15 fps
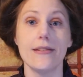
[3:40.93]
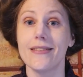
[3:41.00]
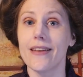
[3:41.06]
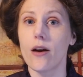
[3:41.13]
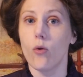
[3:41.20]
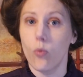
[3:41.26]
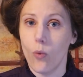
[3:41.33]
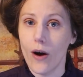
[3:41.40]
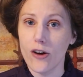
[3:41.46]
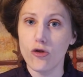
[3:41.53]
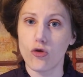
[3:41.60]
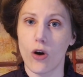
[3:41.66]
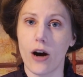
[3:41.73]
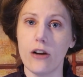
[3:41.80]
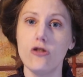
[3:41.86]
Instead of
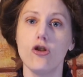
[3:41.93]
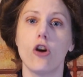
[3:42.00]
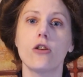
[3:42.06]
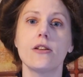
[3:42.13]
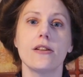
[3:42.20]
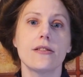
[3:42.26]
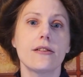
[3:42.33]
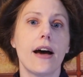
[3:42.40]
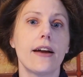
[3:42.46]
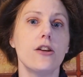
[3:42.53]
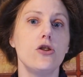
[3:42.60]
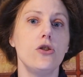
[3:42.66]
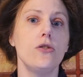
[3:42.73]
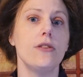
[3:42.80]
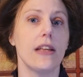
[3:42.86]
one drug, doctors
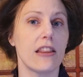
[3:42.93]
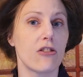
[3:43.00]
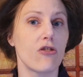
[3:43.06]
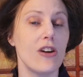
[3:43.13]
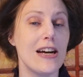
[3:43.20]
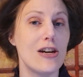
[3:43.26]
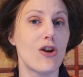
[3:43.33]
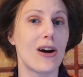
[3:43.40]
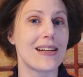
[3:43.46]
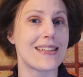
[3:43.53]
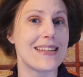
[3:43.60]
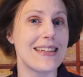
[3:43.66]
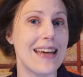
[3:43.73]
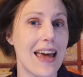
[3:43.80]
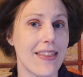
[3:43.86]
started using three
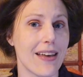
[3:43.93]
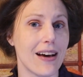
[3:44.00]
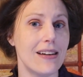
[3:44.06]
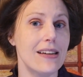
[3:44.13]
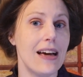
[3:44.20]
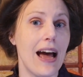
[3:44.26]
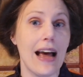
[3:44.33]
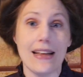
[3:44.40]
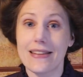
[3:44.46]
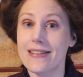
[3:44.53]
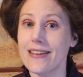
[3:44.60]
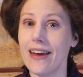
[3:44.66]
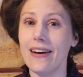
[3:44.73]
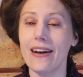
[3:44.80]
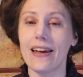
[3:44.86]
drugs together, and
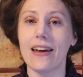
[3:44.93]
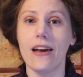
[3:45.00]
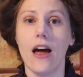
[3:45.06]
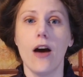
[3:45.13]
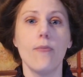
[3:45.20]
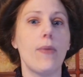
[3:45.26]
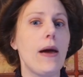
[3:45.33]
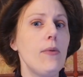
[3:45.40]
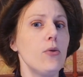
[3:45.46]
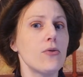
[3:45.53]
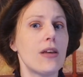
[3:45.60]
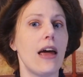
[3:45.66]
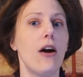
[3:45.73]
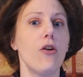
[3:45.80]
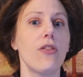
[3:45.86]
suddenly,
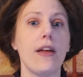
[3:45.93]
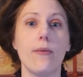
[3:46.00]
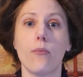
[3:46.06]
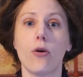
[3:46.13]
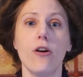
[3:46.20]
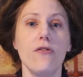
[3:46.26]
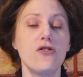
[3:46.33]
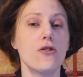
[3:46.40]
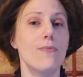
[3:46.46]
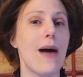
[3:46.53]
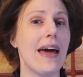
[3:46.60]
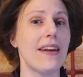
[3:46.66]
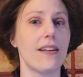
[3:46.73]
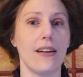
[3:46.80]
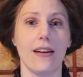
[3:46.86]
people's health improved
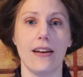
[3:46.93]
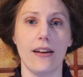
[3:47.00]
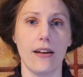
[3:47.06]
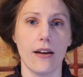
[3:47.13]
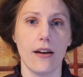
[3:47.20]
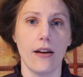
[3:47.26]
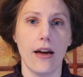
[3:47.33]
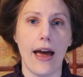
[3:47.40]
dramatically.